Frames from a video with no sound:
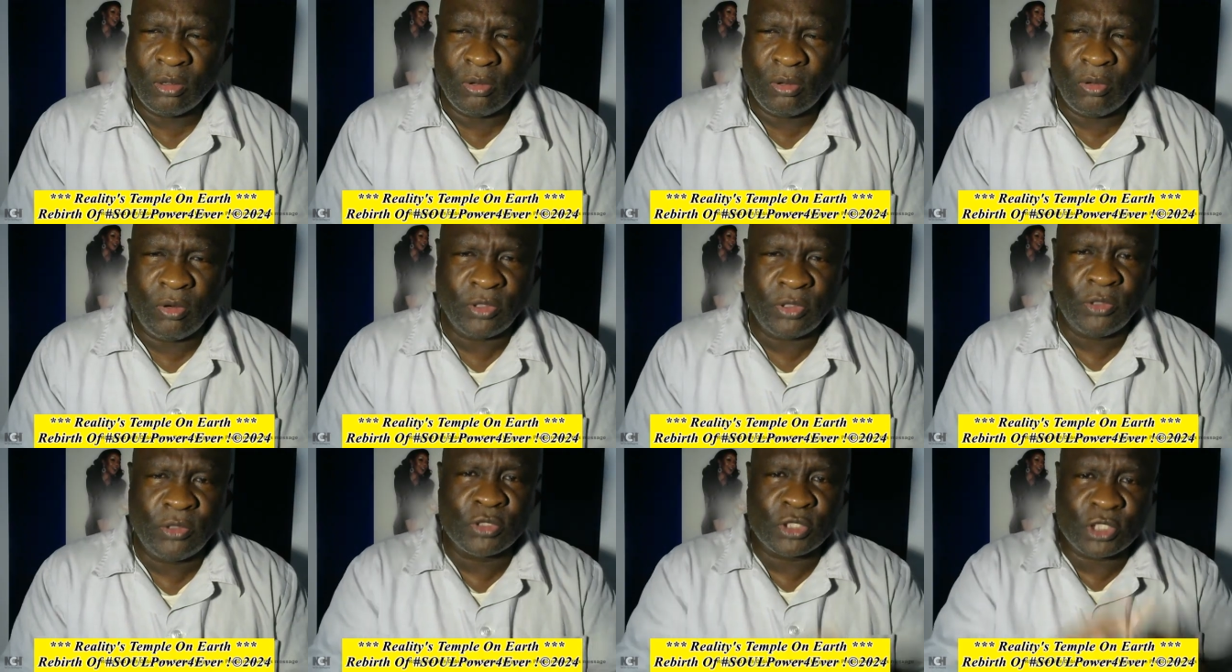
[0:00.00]

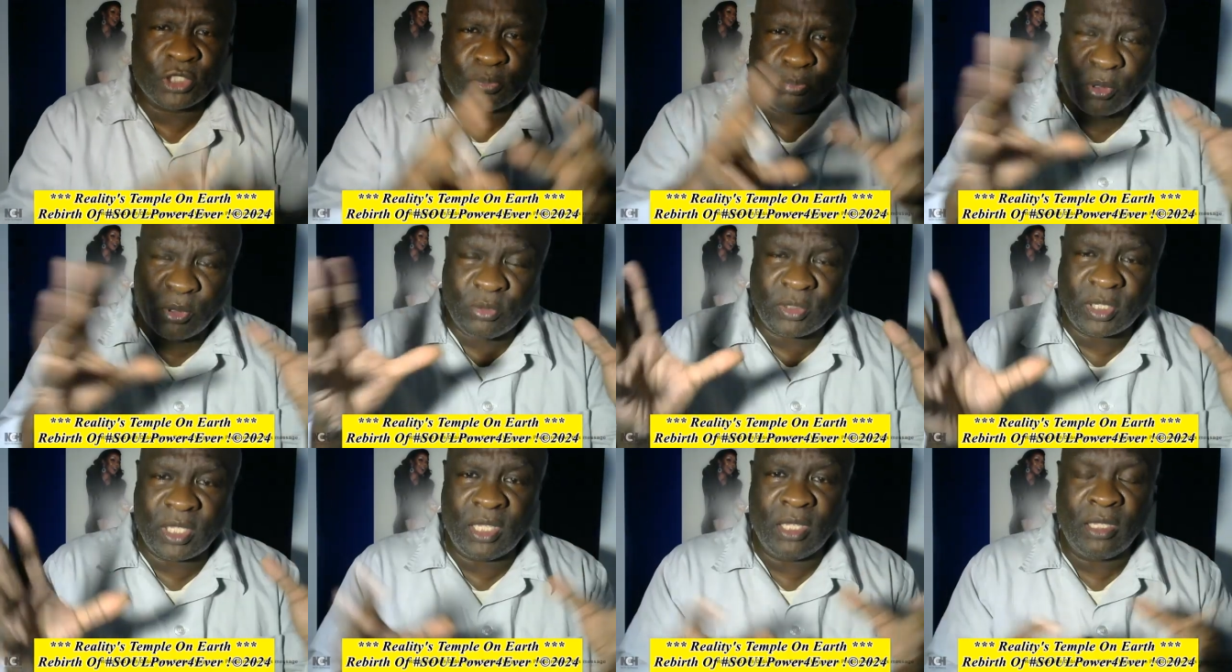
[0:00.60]
or you're
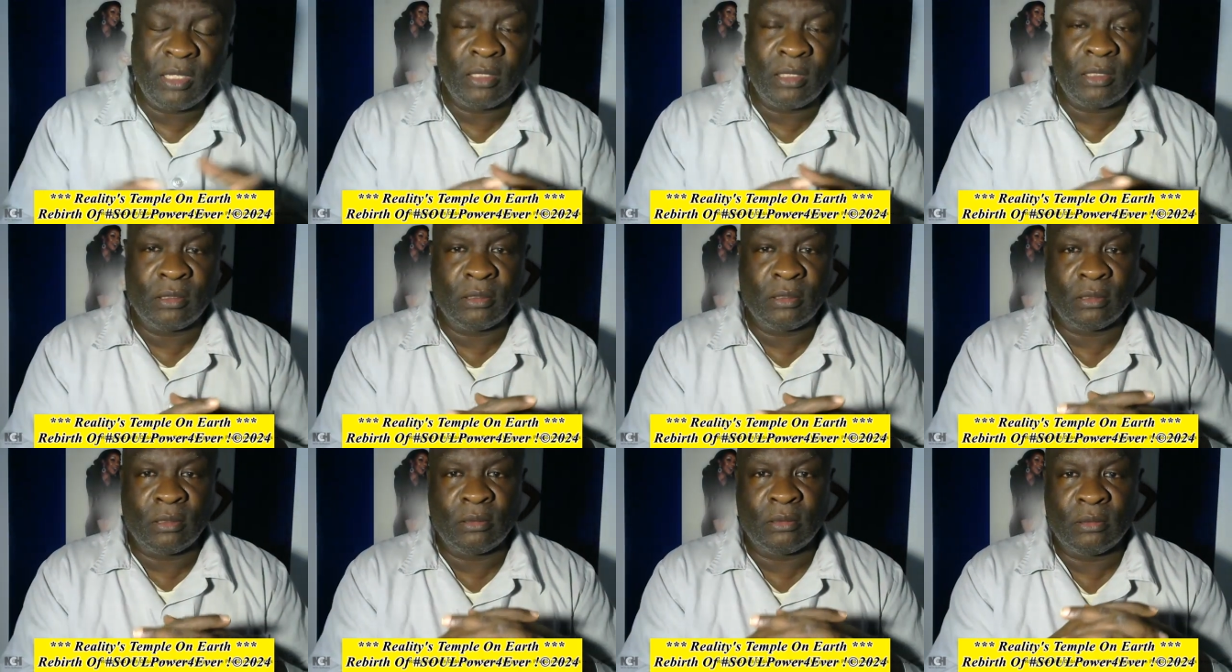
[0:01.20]
spooky,
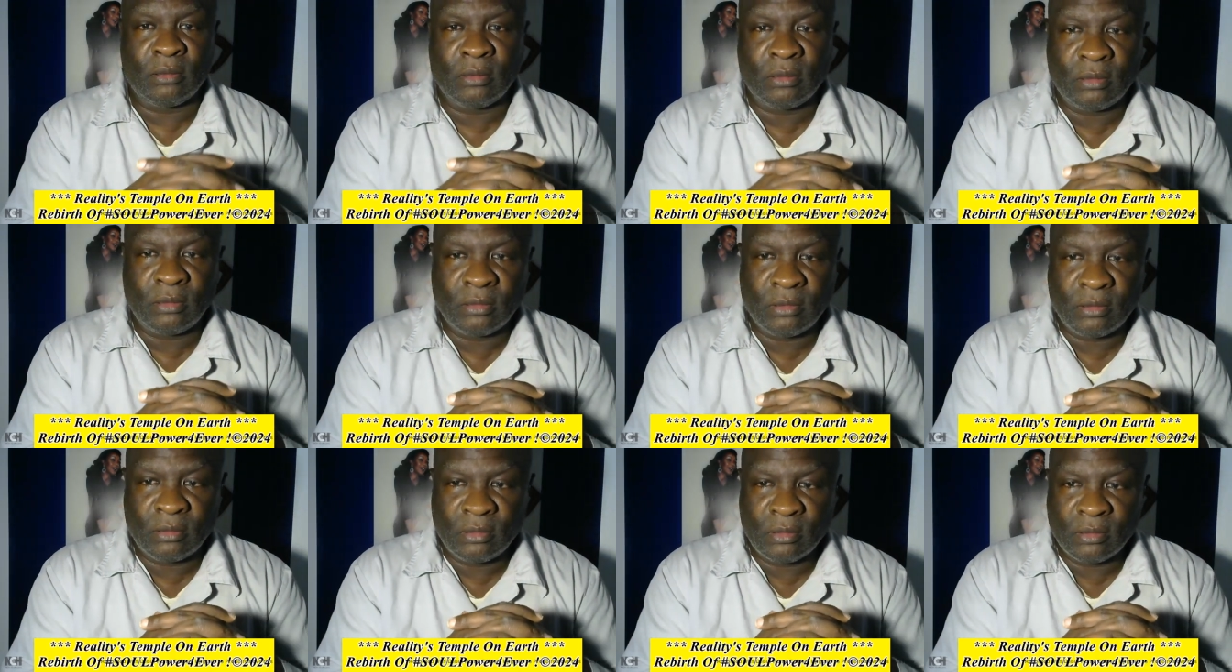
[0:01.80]

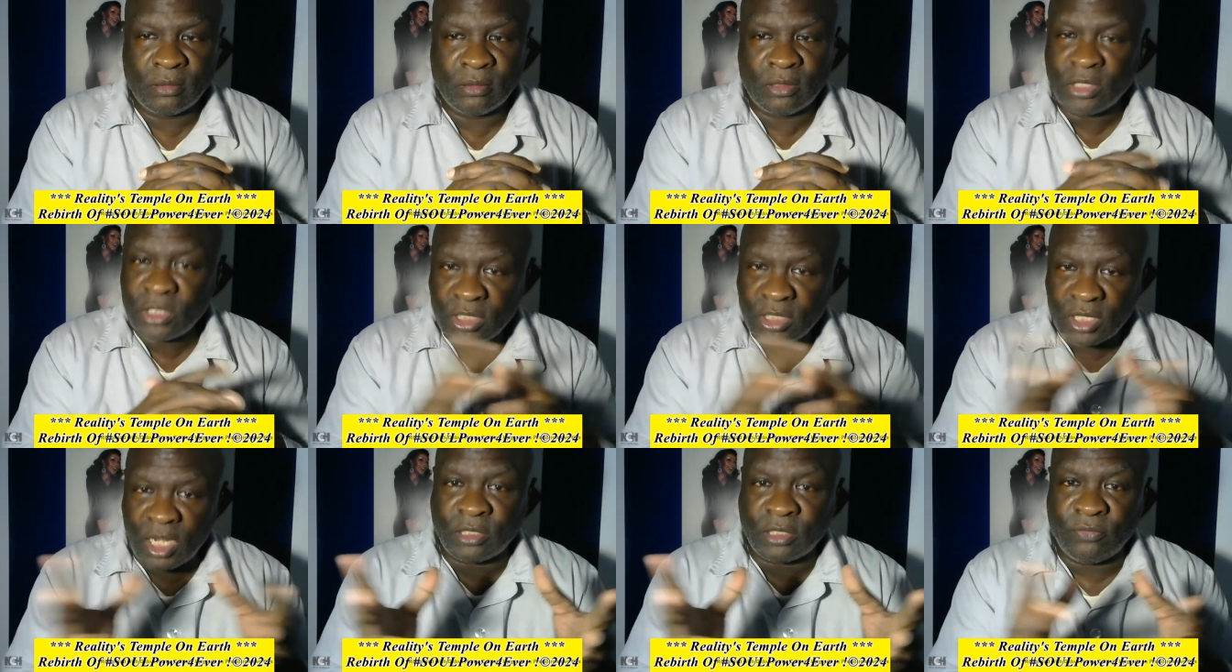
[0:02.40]
this
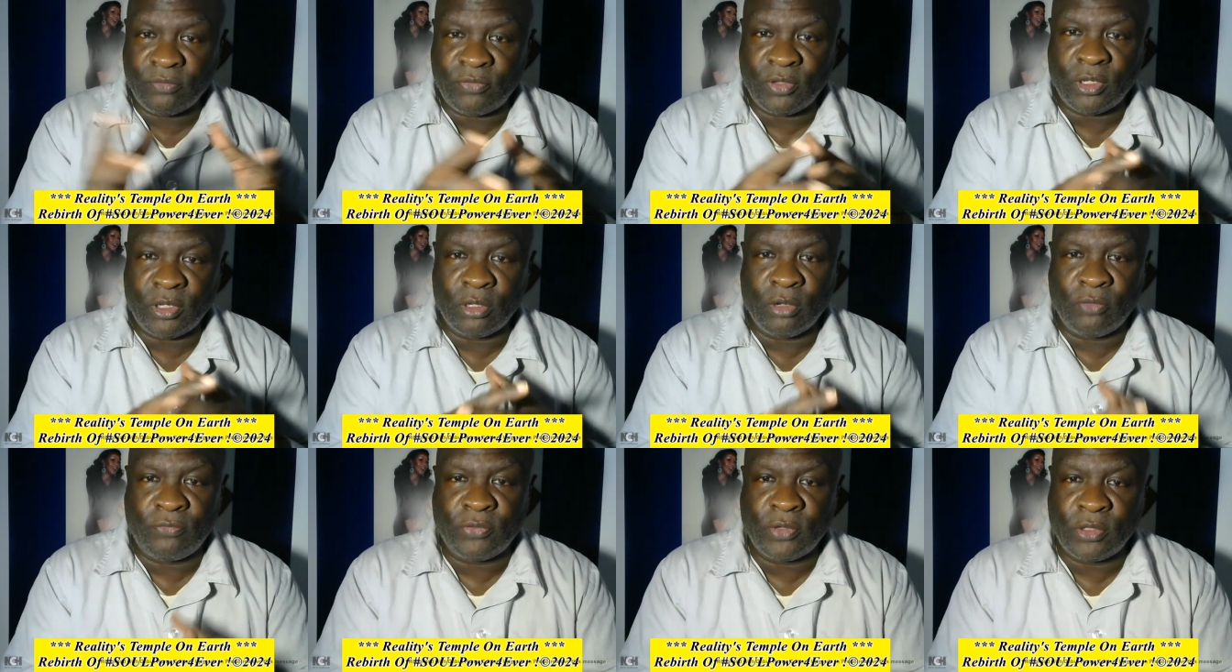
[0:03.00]
is not the
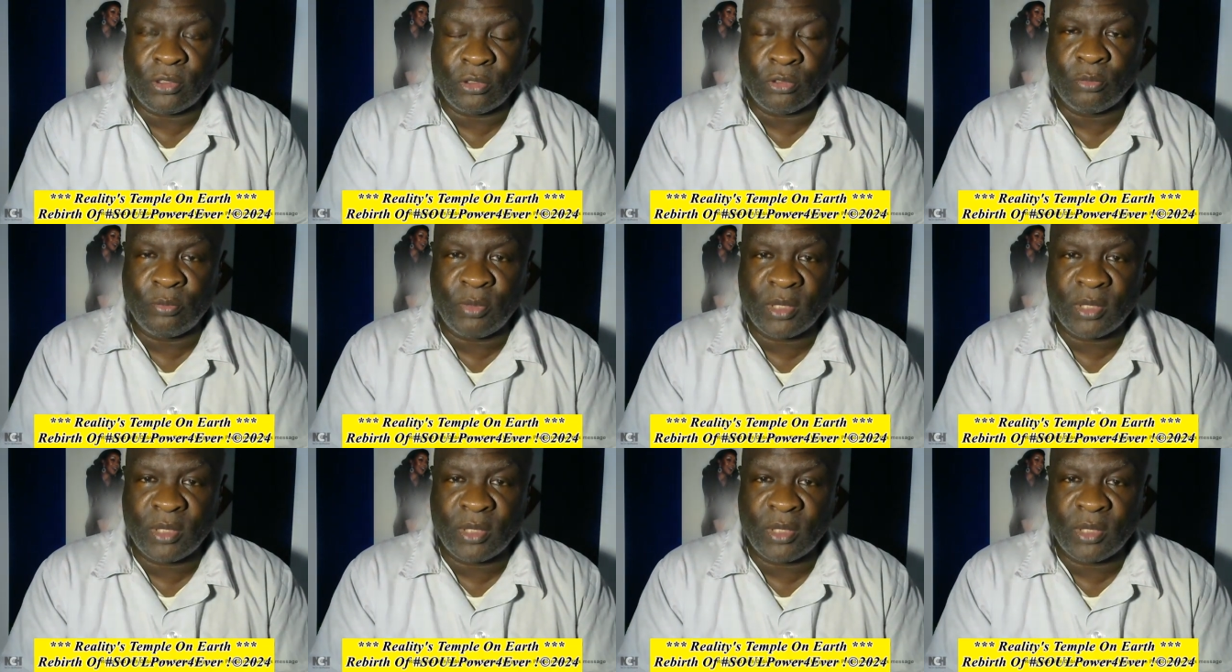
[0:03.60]
video for you